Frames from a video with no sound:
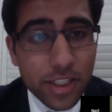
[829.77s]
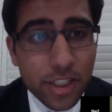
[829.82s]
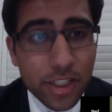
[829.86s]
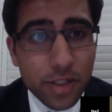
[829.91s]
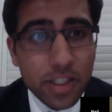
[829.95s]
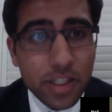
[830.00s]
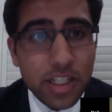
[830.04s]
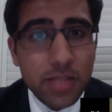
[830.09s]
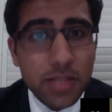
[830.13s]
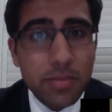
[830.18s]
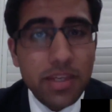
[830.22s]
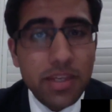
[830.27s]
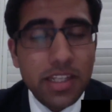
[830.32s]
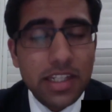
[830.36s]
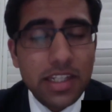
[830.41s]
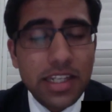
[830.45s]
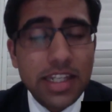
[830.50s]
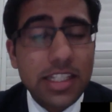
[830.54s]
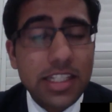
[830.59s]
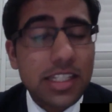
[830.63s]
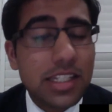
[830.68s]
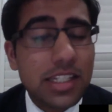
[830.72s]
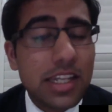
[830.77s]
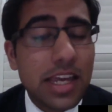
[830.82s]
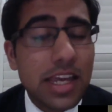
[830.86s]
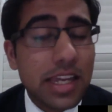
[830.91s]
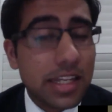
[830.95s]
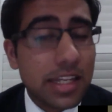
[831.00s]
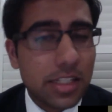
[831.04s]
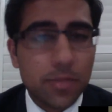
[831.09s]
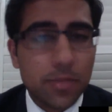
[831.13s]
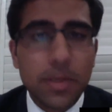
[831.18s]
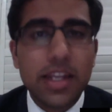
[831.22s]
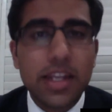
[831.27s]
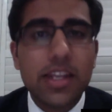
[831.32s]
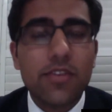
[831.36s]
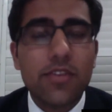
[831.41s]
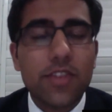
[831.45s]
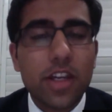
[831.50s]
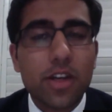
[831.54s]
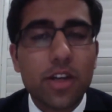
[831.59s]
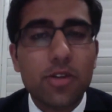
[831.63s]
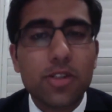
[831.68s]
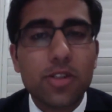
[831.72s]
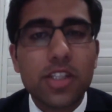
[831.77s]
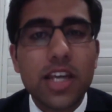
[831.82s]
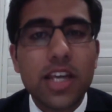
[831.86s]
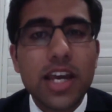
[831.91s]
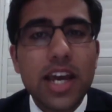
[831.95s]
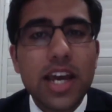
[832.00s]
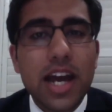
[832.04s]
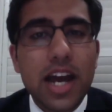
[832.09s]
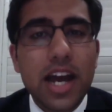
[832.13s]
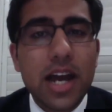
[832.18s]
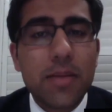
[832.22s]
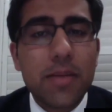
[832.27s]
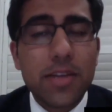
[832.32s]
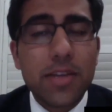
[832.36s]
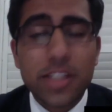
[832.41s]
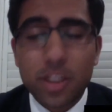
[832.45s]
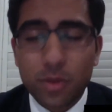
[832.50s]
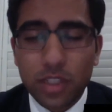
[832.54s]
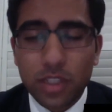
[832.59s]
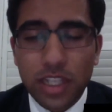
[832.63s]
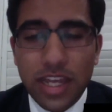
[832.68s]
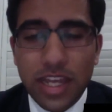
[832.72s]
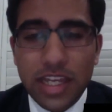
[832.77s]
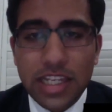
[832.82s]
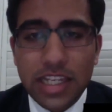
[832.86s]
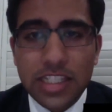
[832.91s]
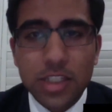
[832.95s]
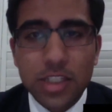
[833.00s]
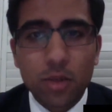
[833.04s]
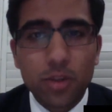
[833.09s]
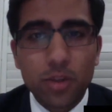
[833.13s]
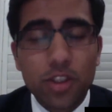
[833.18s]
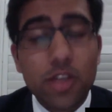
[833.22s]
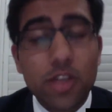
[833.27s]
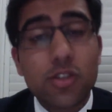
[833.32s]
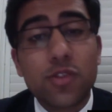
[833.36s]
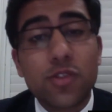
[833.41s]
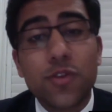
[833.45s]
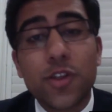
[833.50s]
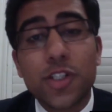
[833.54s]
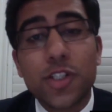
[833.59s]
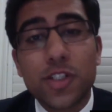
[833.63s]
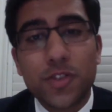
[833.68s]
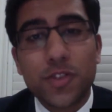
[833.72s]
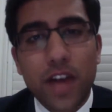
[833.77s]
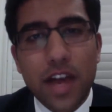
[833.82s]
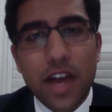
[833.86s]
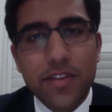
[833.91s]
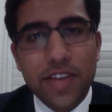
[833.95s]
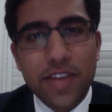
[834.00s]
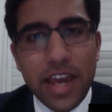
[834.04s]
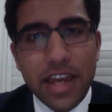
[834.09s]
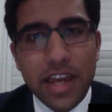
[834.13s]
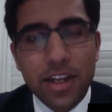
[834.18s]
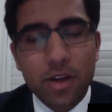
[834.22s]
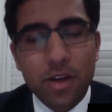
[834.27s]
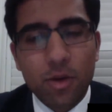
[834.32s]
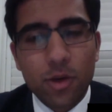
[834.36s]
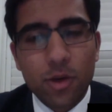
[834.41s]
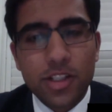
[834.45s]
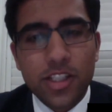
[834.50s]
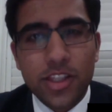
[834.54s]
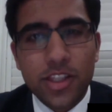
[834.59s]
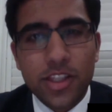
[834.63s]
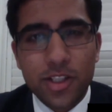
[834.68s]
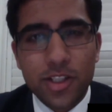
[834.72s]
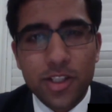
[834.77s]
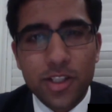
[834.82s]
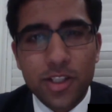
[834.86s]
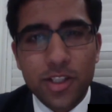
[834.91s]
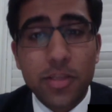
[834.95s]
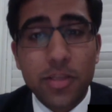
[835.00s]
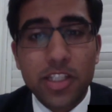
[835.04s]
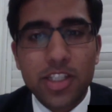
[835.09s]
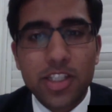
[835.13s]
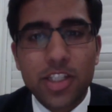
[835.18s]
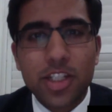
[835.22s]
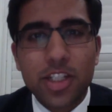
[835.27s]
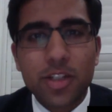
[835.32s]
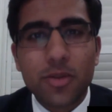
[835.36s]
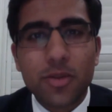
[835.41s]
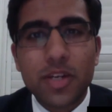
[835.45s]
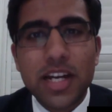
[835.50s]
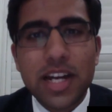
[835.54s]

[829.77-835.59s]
You can commit and as many of those as you would like. It's only those first 5 categories that there's limits to.